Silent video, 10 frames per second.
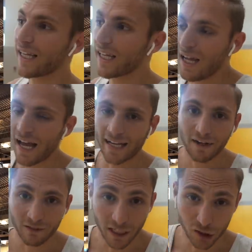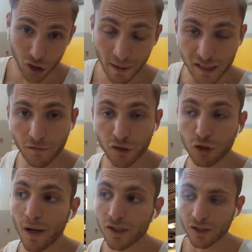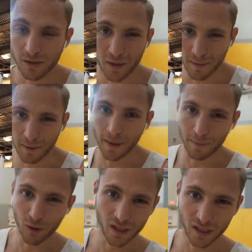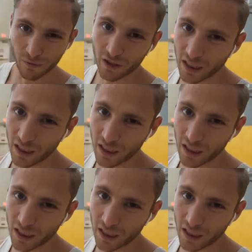Like I can't really exert myself too much, or else I'm gonna make my immune system